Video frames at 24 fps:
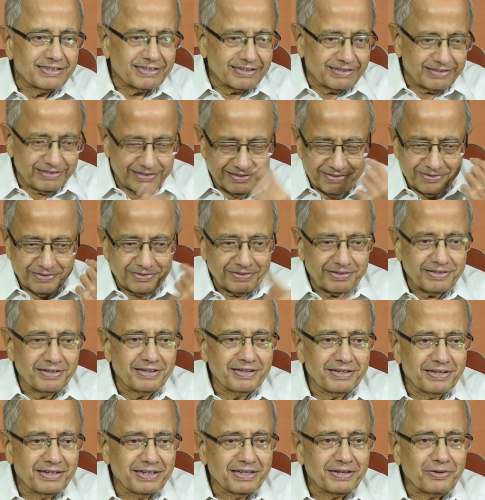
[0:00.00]

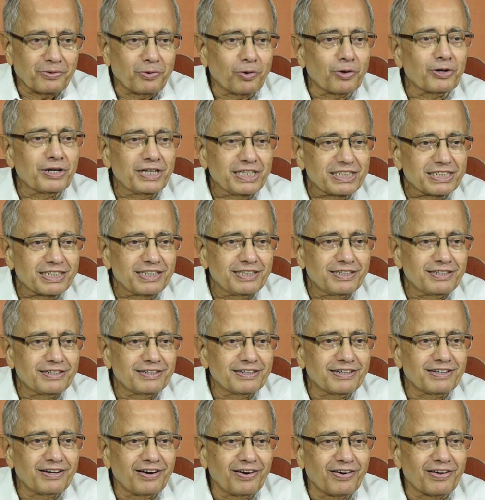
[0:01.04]
the coordination
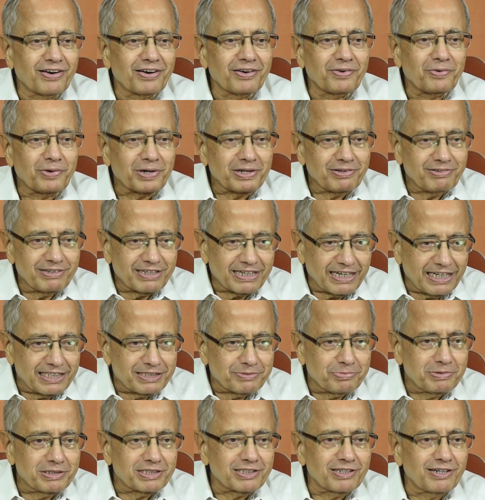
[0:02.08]
or whatever
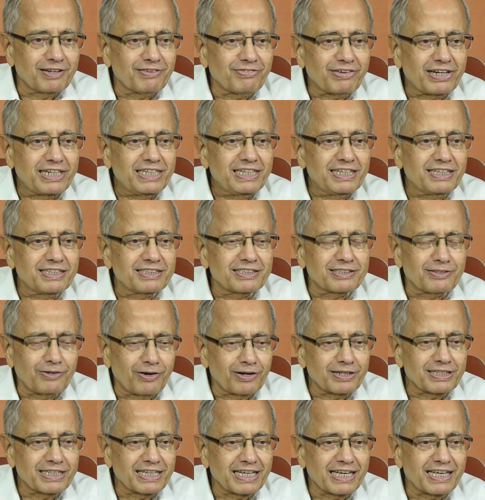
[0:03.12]
transmission of ideas is
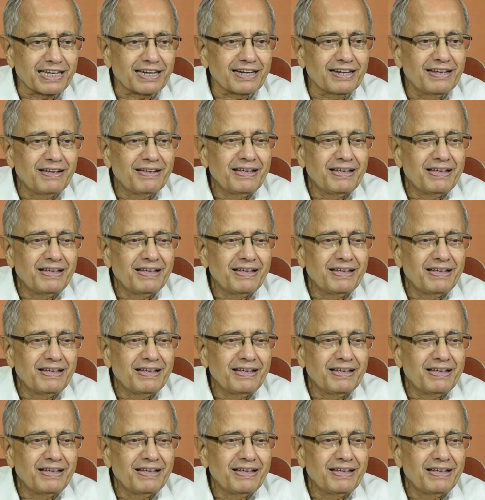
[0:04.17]
not there,